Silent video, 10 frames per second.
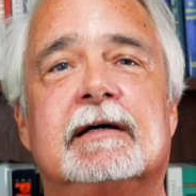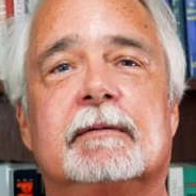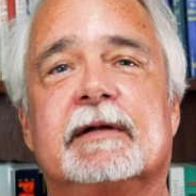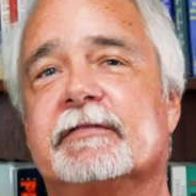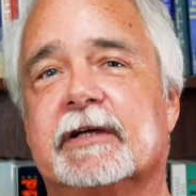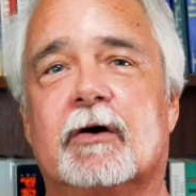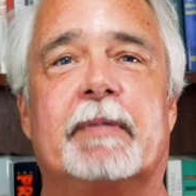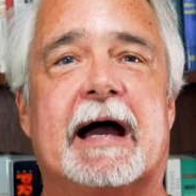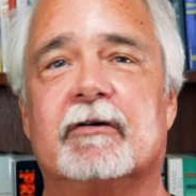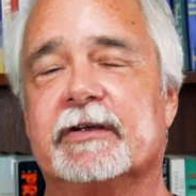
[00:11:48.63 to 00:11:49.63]
I'm going to have to go
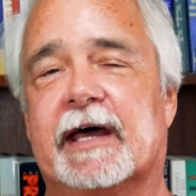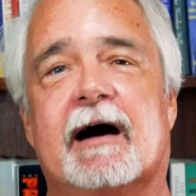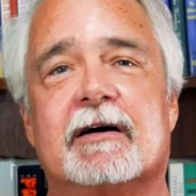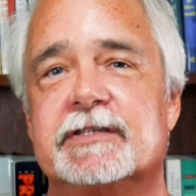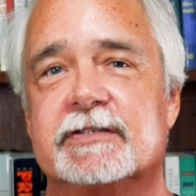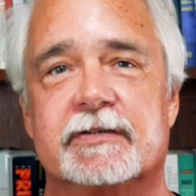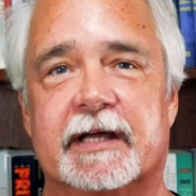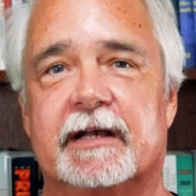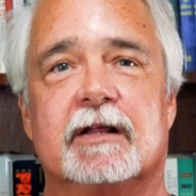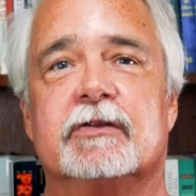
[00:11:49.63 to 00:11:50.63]
back on dialysis or
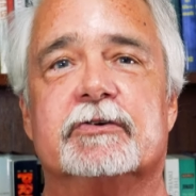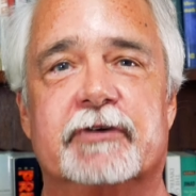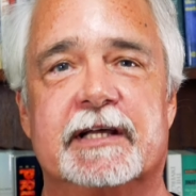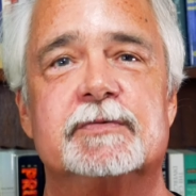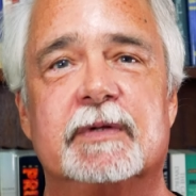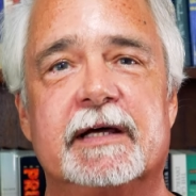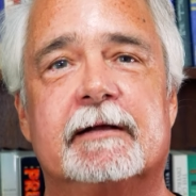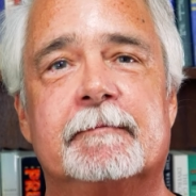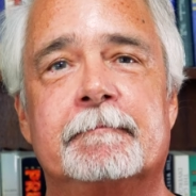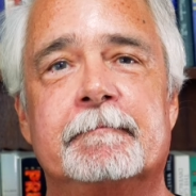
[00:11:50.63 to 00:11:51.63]
get another transplant.